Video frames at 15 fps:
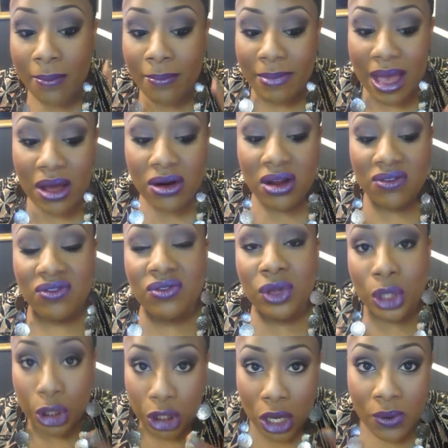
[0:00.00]
amount of
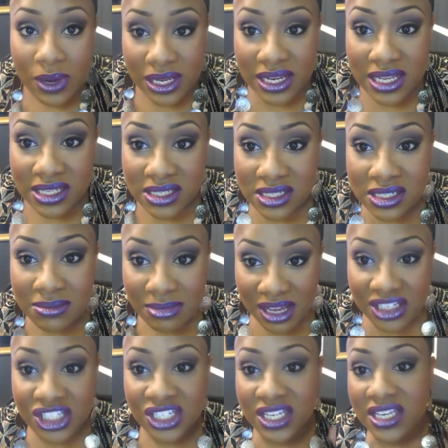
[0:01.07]
glowiness to my
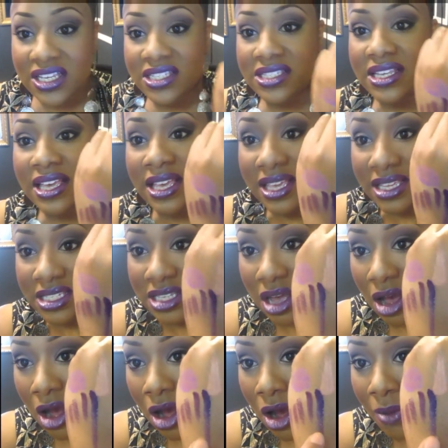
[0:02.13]
cheeks is
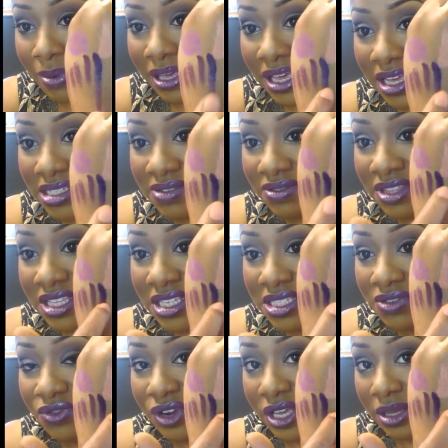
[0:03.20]
all because of this
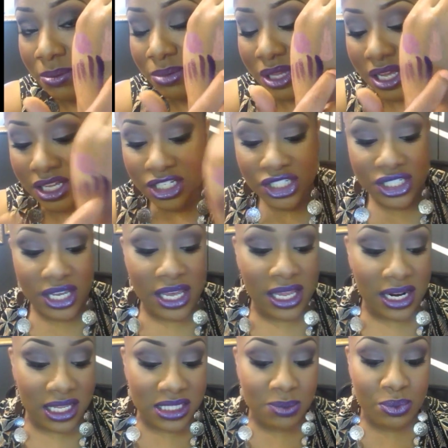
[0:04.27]
freaking blush, and
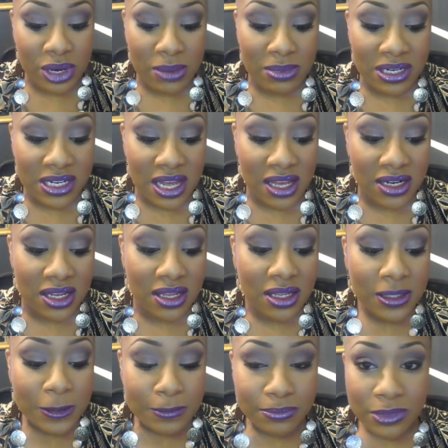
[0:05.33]
it's Prima Donna.
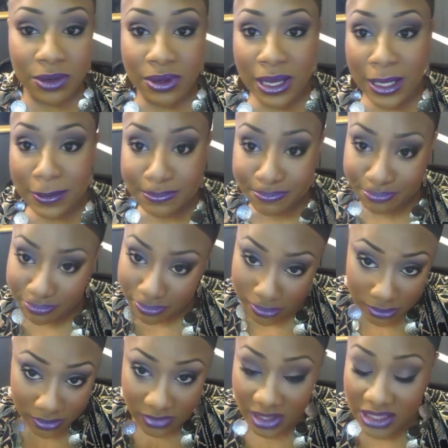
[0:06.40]
Okay.
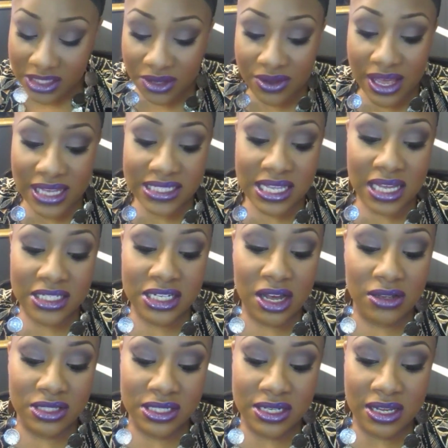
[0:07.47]
So you guys, I
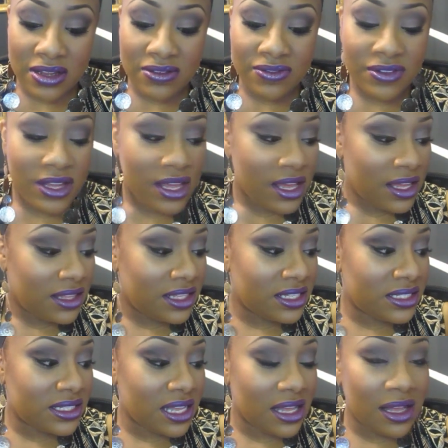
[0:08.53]
talked enough.
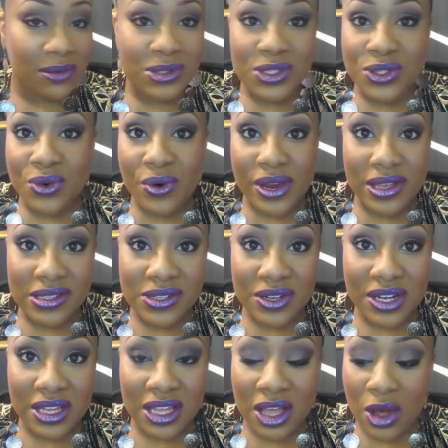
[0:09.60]
This tutorial is going
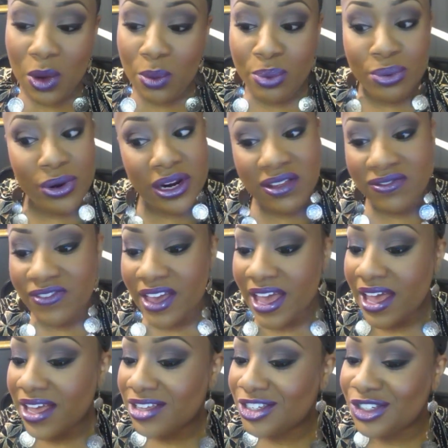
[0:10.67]
to go pretty
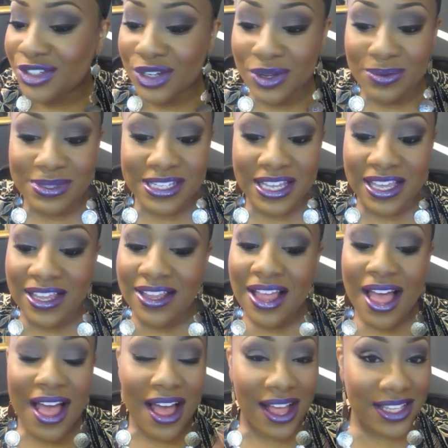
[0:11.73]
fast, you know what I'm saying?
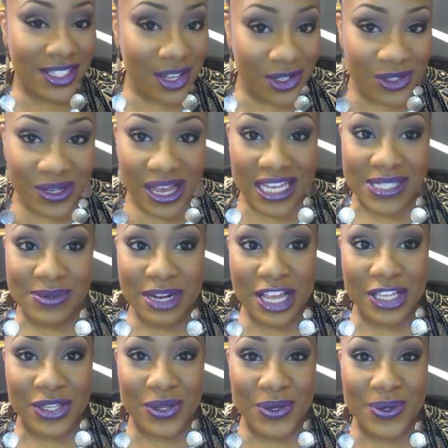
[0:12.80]
I told you guys what I
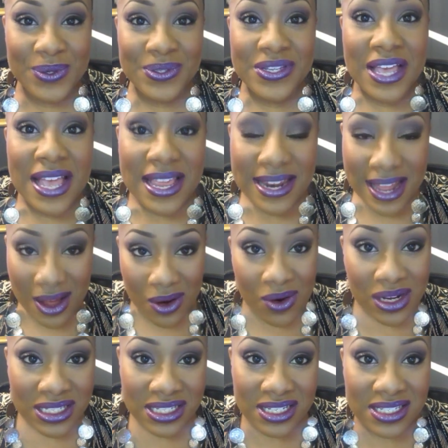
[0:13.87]
use. Now
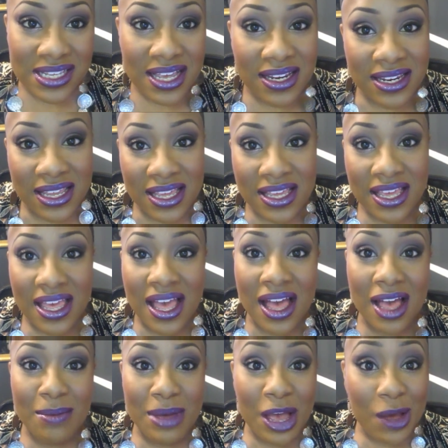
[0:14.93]
on to the technique.
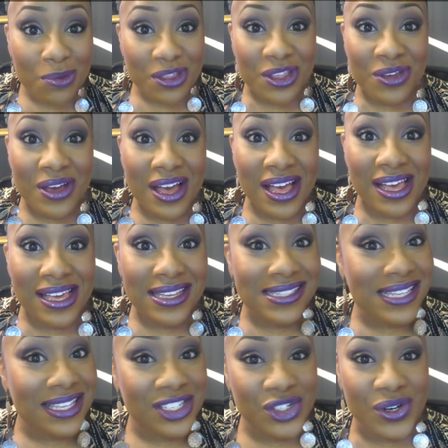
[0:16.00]
I hope that you guys
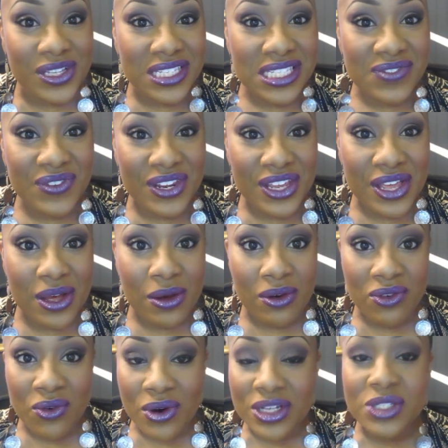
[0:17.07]
enjoyed this video.
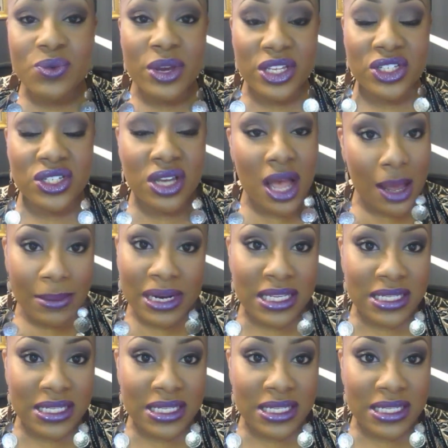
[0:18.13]
Of course, rate, comment,